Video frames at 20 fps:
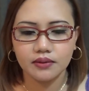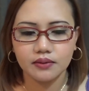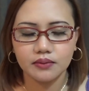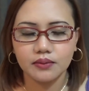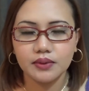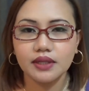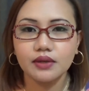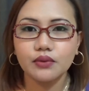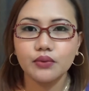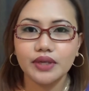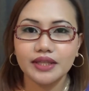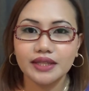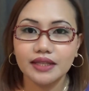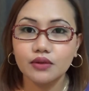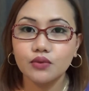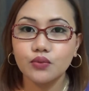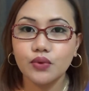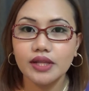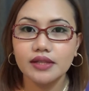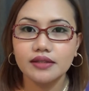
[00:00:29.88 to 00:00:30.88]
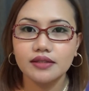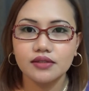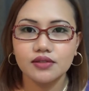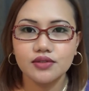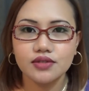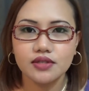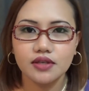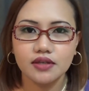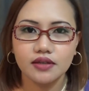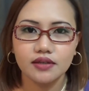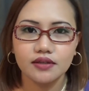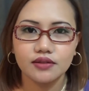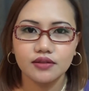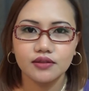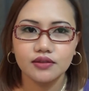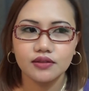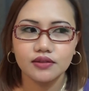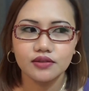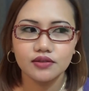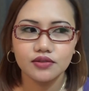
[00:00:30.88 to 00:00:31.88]
Walang Wet n Wild dito sa
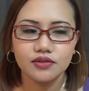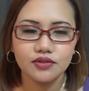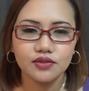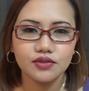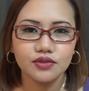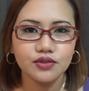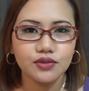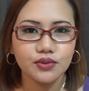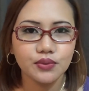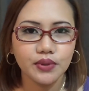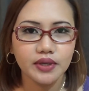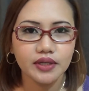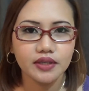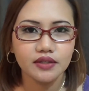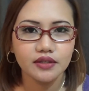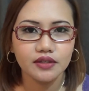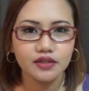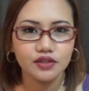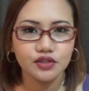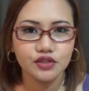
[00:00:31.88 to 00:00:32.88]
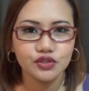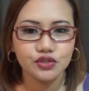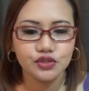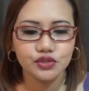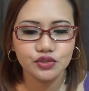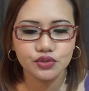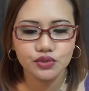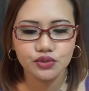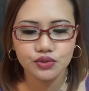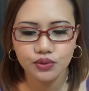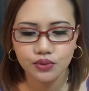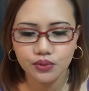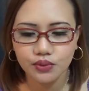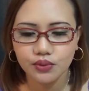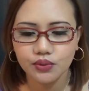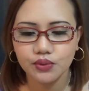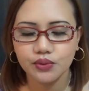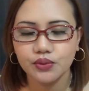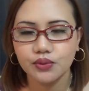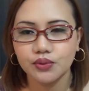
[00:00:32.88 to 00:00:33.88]
UAE.
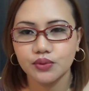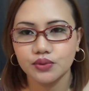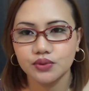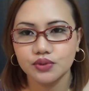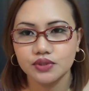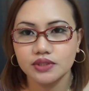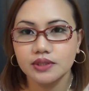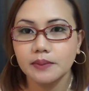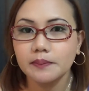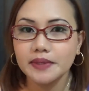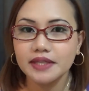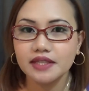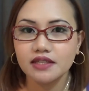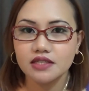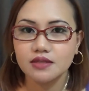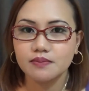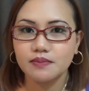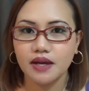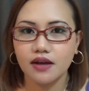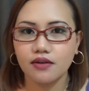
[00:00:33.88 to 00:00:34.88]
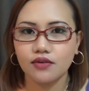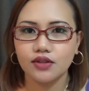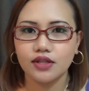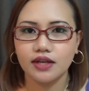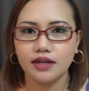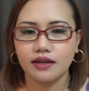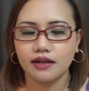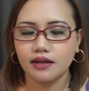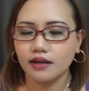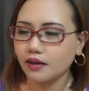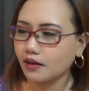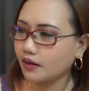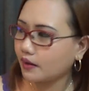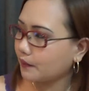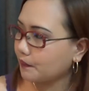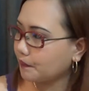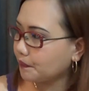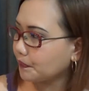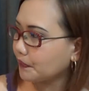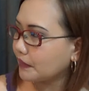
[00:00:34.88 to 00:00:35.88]
So sa Pinas pa ako
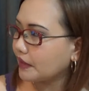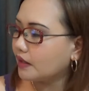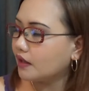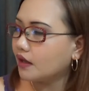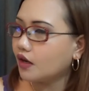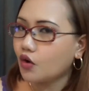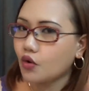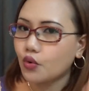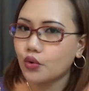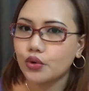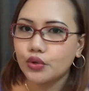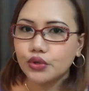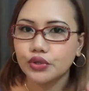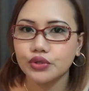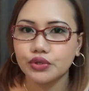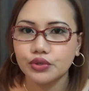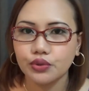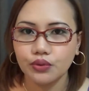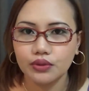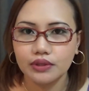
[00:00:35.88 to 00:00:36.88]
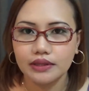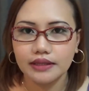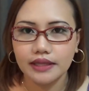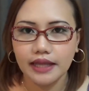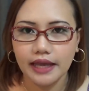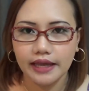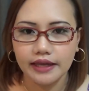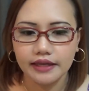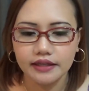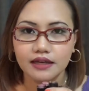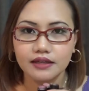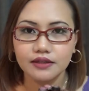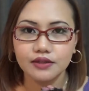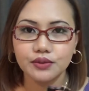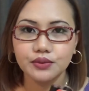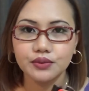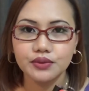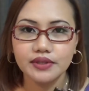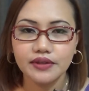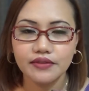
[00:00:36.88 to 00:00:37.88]
nakaka order online. I
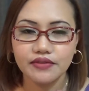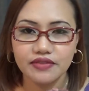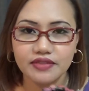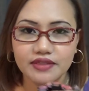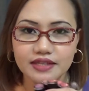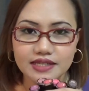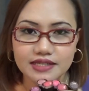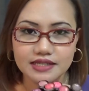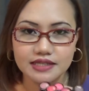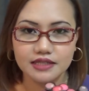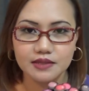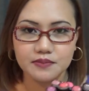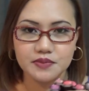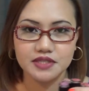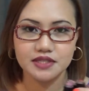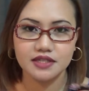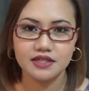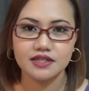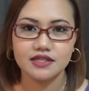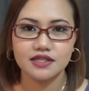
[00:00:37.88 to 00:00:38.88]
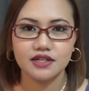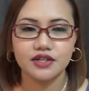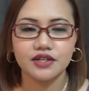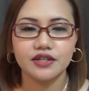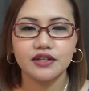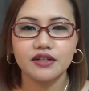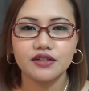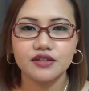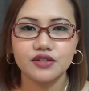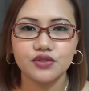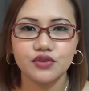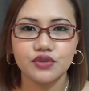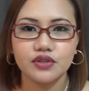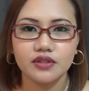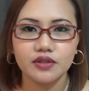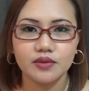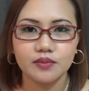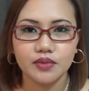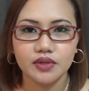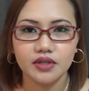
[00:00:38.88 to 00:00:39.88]
know that these lipsticks are not new in
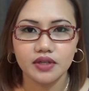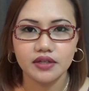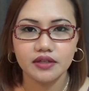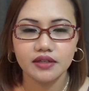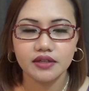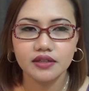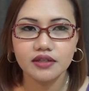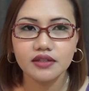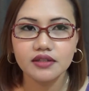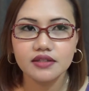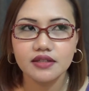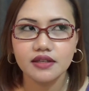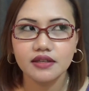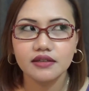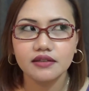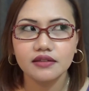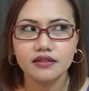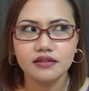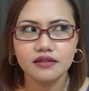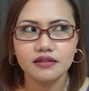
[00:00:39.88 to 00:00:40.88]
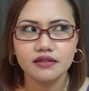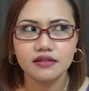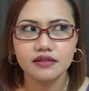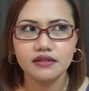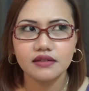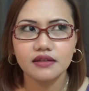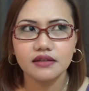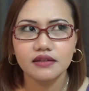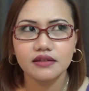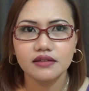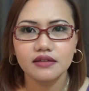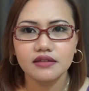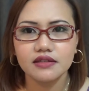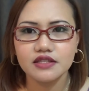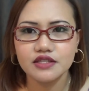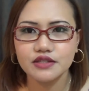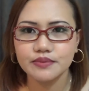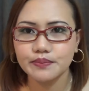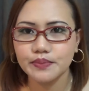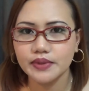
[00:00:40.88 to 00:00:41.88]
the market and
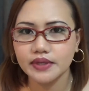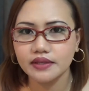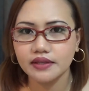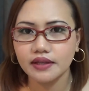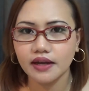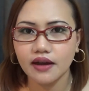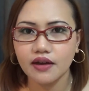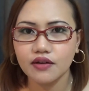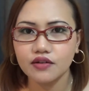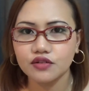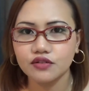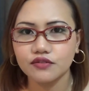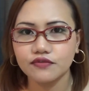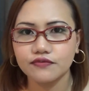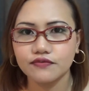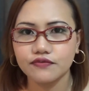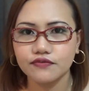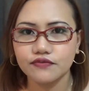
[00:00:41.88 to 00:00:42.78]
it's been out